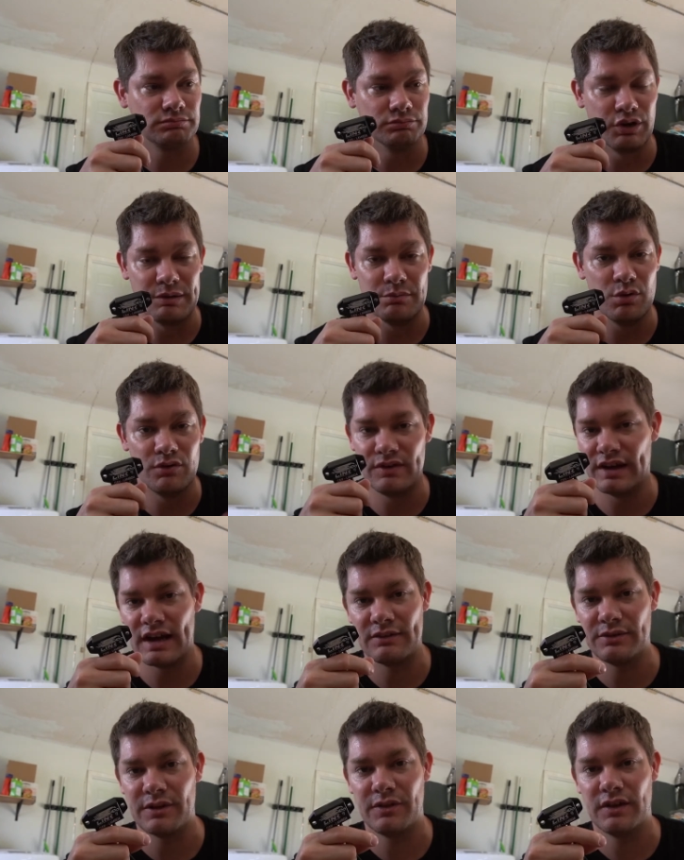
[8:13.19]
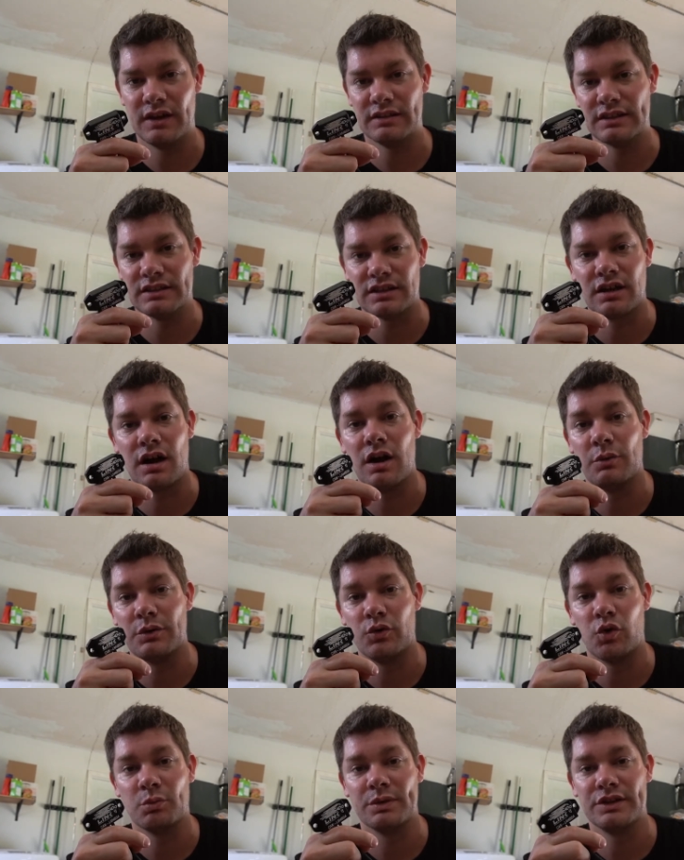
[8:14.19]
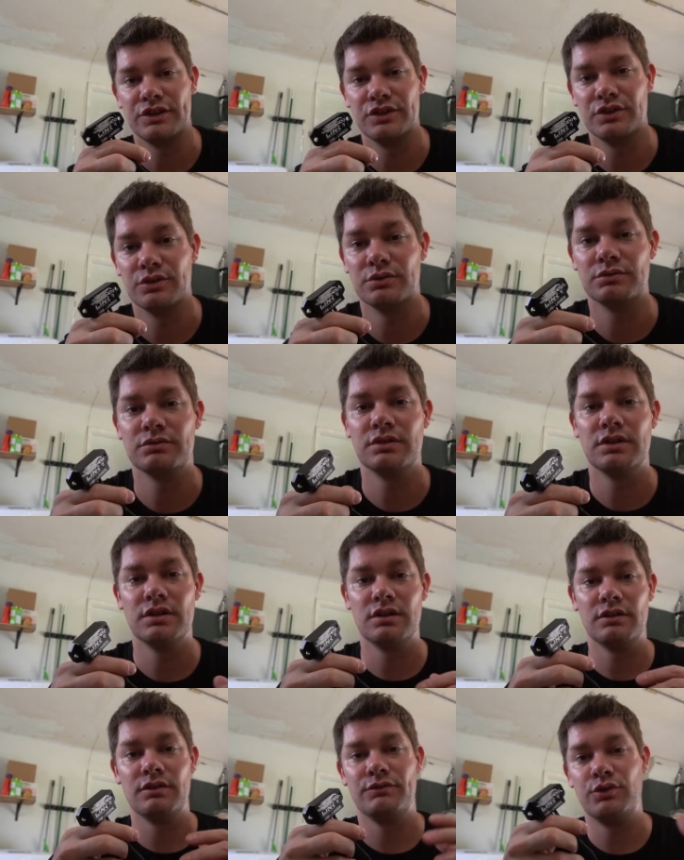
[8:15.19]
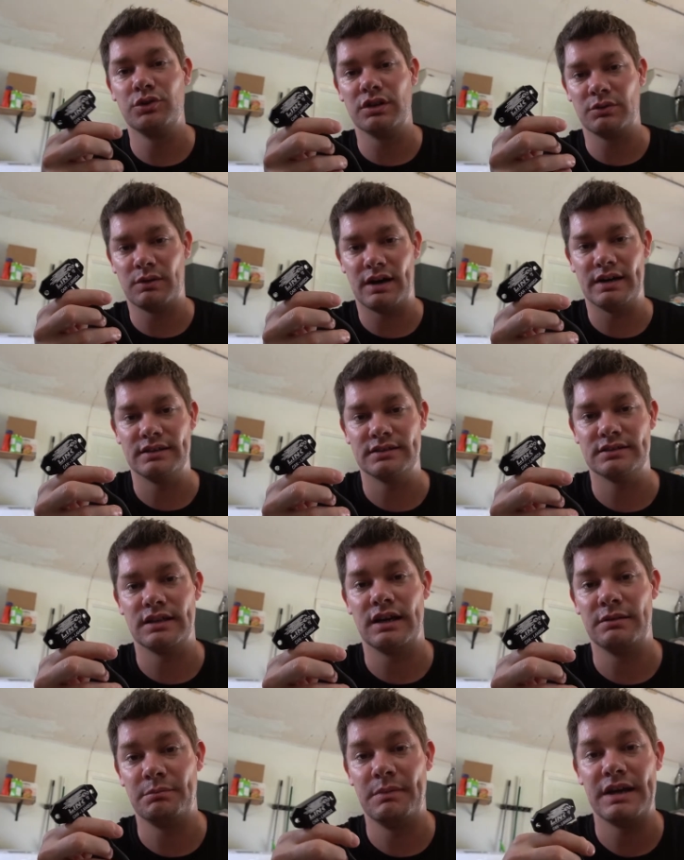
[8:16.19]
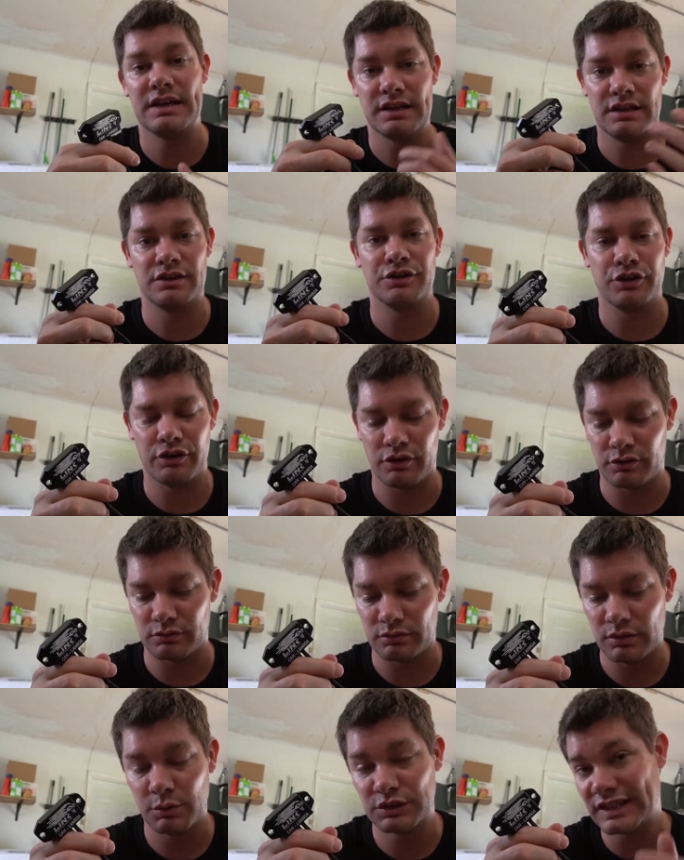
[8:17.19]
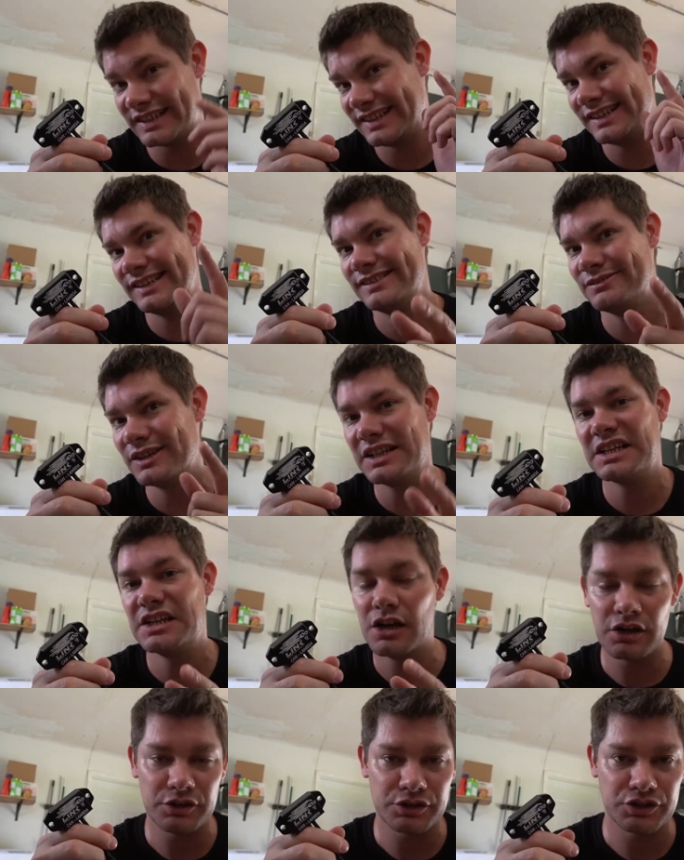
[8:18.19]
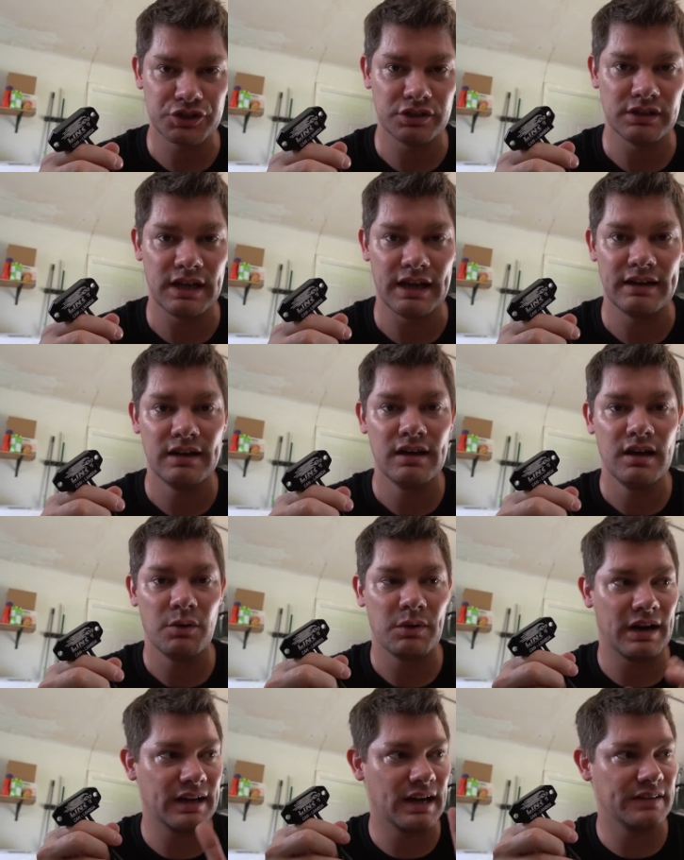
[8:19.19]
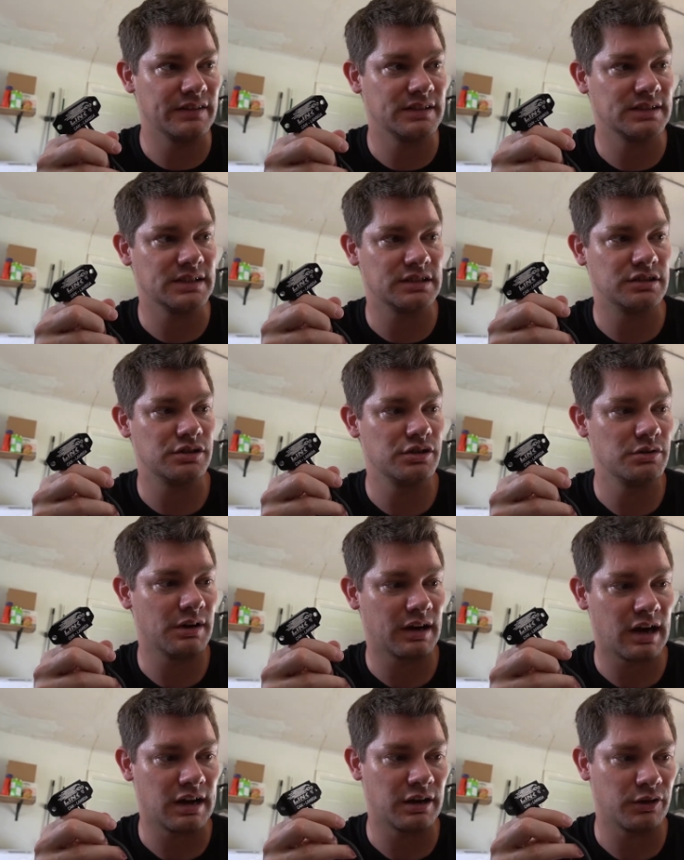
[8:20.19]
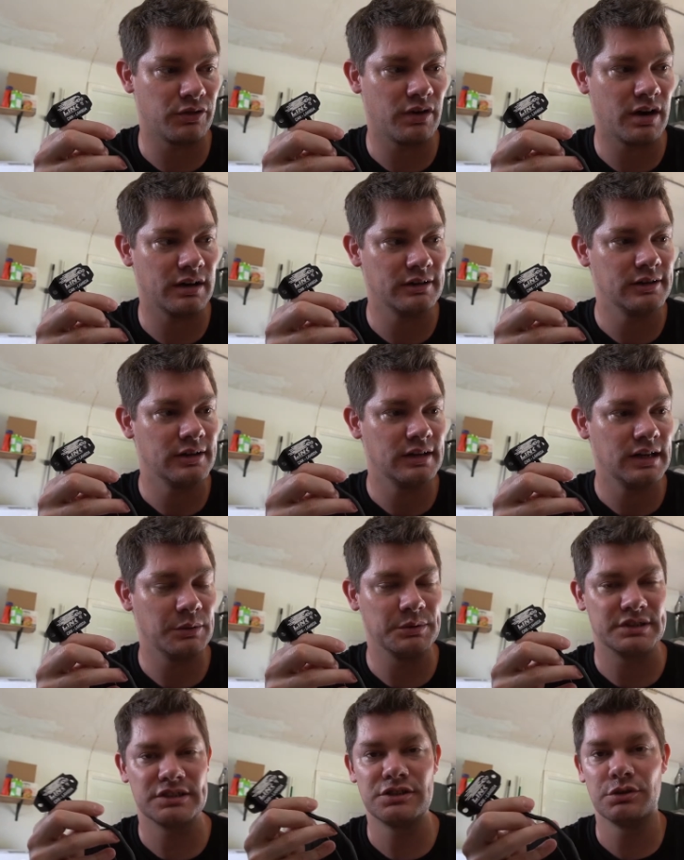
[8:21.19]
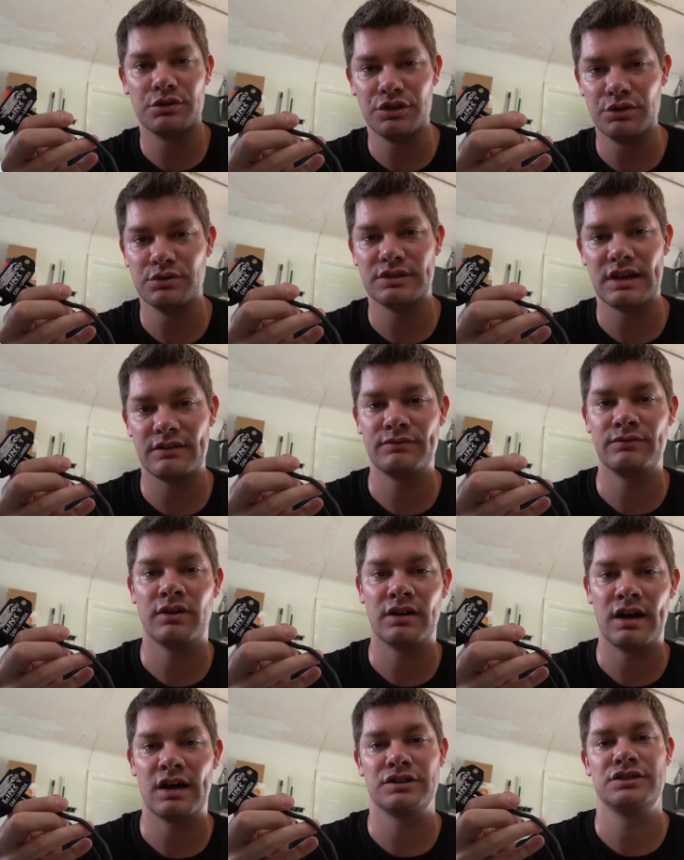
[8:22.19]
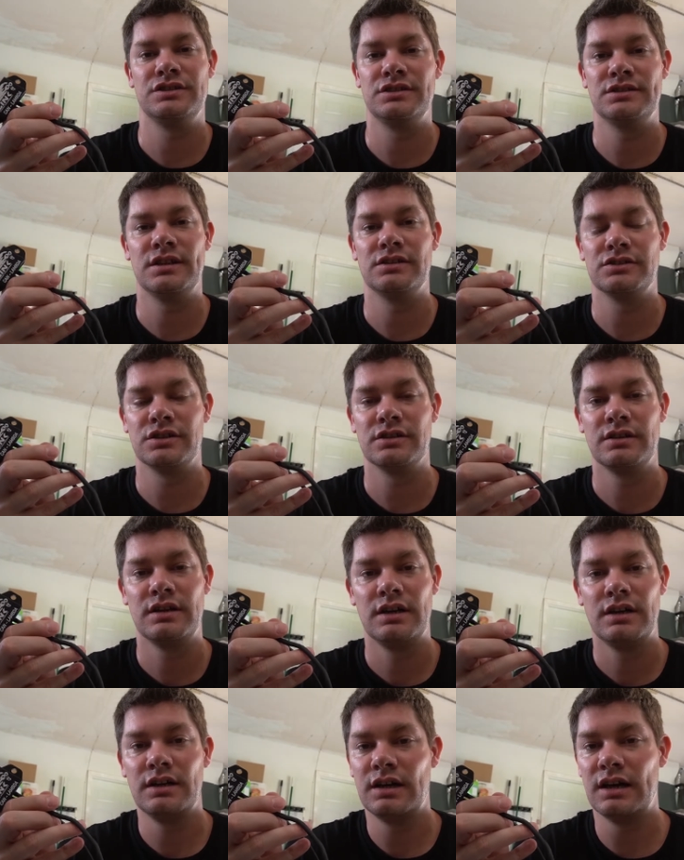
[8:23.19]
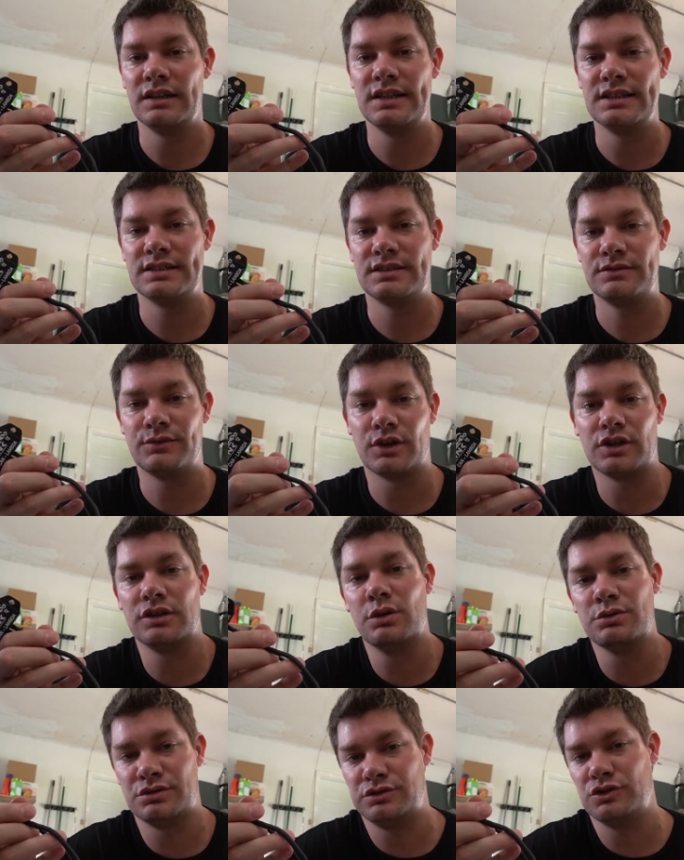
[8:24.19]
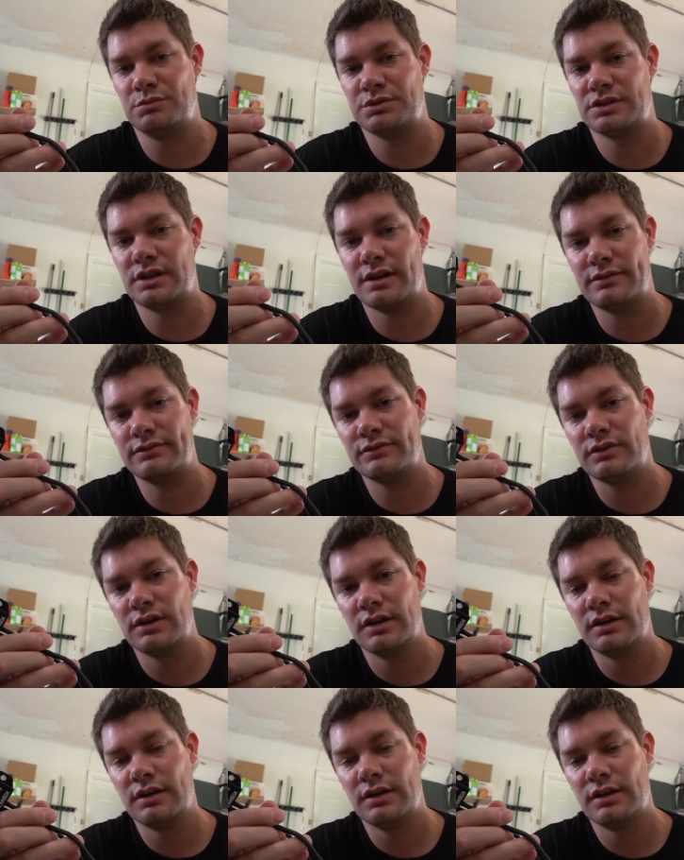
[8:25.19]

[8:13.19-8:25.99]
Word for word: removing everything that the car would normally do, fueling wise, and making it in your own. Which I didn't really understood that. When I got this ECU, I kind of thought it would still use that front oxygen sensor, at least for closed loop stuff.